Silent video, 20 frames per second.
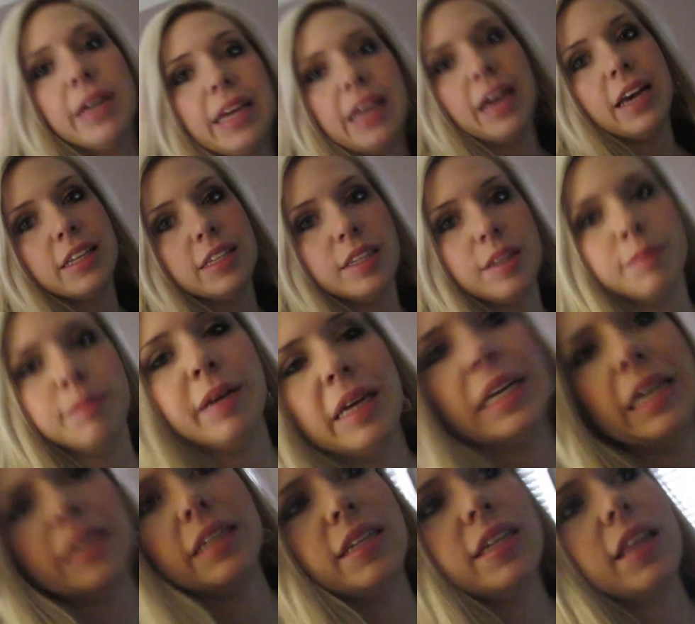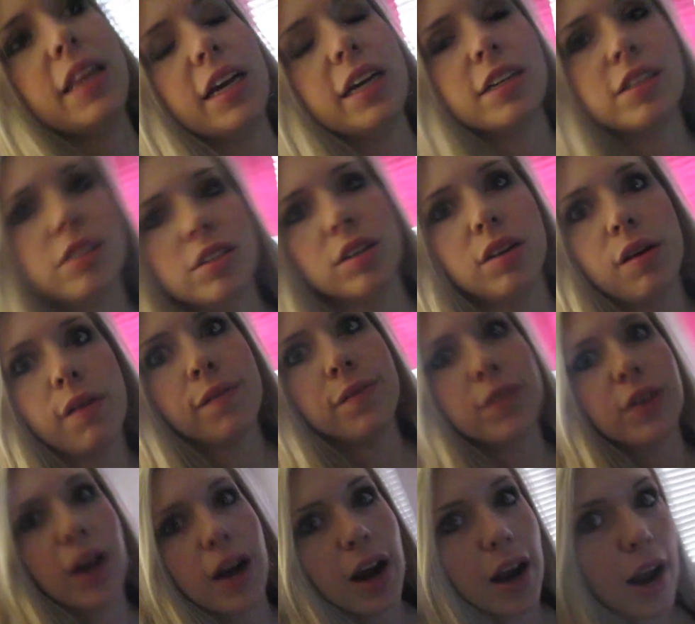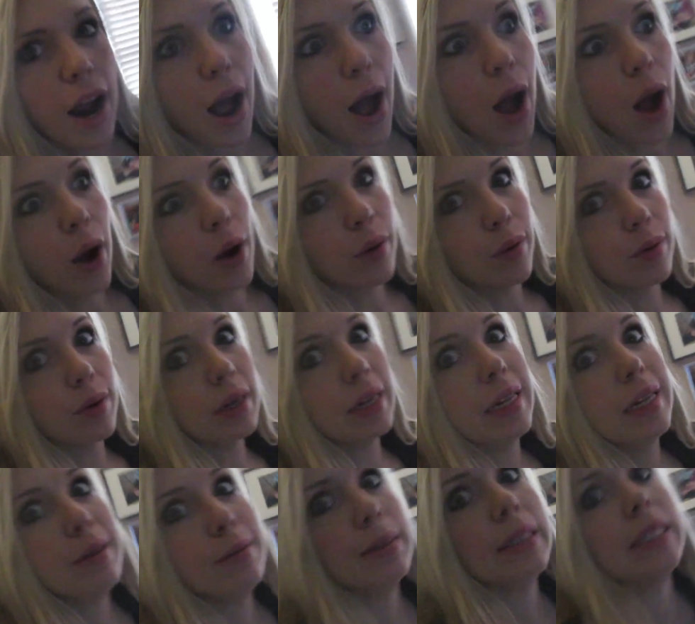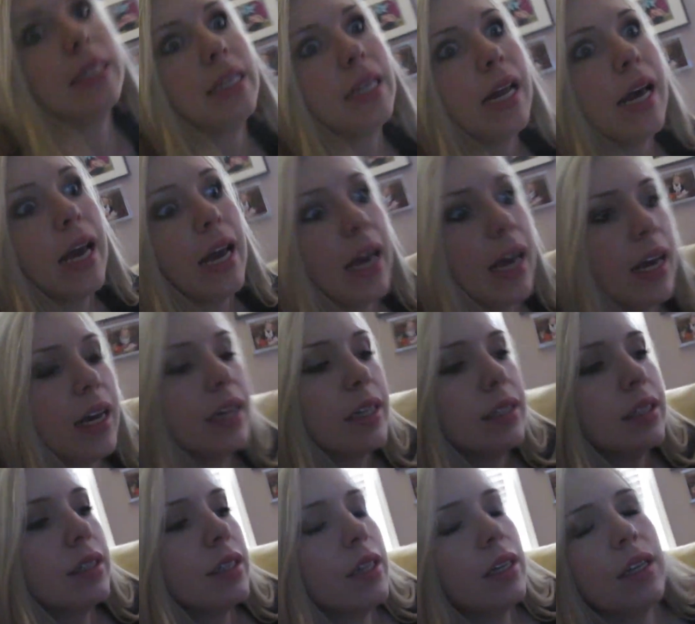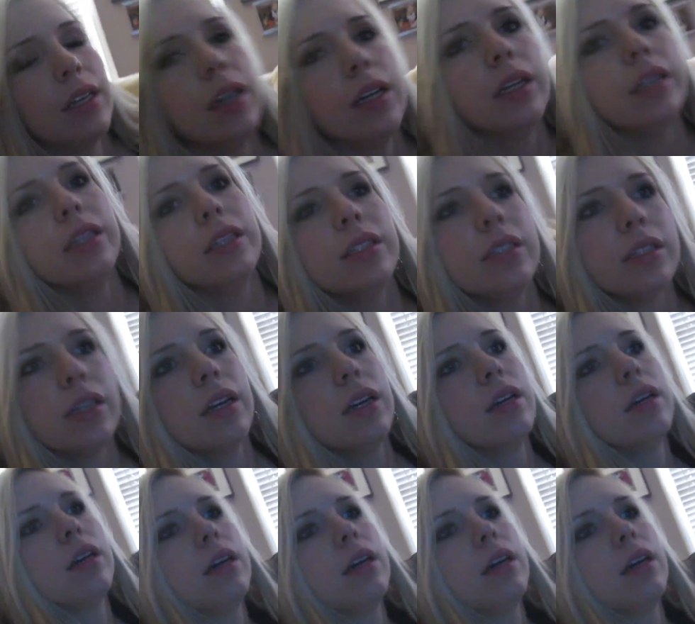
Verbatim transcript: morning guys, I'm headed to the hair salon for a really busy day. It's